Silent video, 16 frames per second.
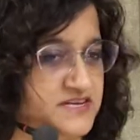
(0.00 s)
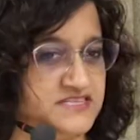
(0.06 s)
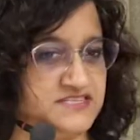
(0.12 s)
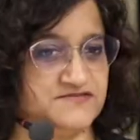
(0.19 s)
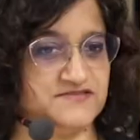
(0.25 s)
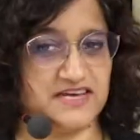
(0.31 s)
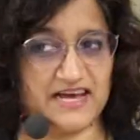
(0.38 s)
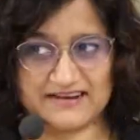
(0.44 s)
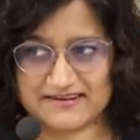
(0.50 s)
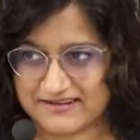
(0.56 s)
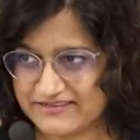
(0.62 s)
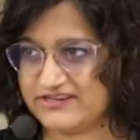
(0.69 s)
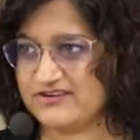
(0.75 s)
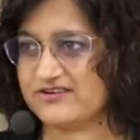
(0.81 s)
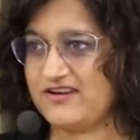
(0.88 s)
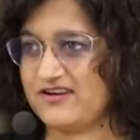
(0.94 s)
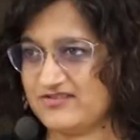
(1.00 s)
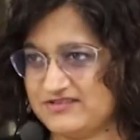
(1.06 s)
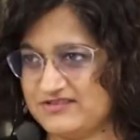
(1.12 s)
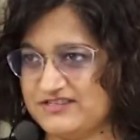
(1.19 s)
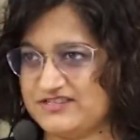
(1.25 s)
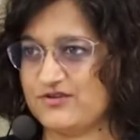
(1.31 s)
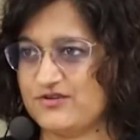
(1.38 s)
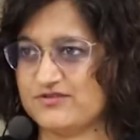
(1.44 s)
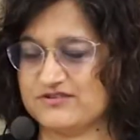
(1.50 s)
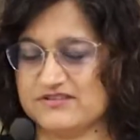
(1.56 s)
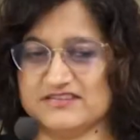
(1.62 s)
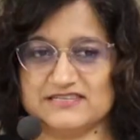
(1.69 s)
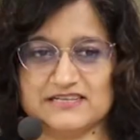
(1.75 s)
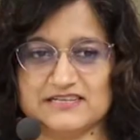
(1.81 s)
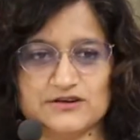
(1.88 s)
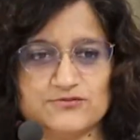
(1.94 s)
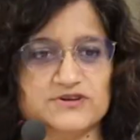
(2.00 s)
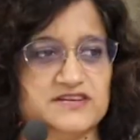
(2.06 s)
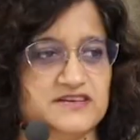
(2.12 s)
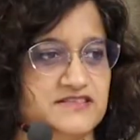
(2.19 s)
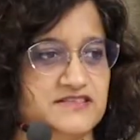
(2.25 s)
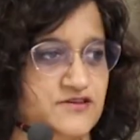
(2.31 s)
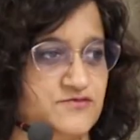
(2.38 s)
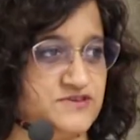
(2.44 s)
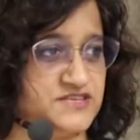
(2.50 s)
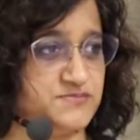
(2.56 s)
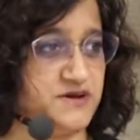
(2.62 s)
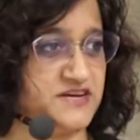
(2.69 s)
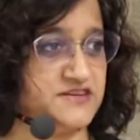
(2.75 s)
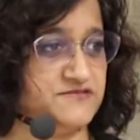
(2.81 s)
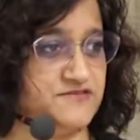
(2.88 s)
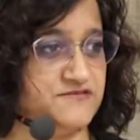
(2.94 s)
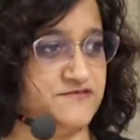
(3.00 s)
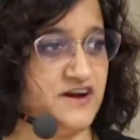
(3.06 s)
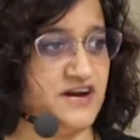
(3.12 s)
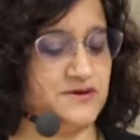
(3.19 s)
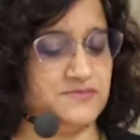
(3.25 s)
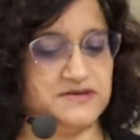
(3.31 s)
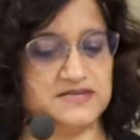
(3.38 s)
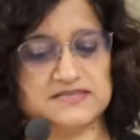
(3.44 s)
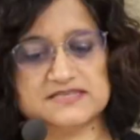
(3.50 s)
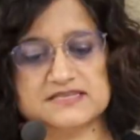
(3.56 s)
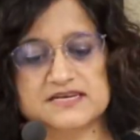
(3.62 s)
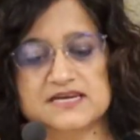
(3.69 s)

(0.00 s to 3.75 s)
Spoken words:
of that clear, colorless, odorless liquid in their respective environments.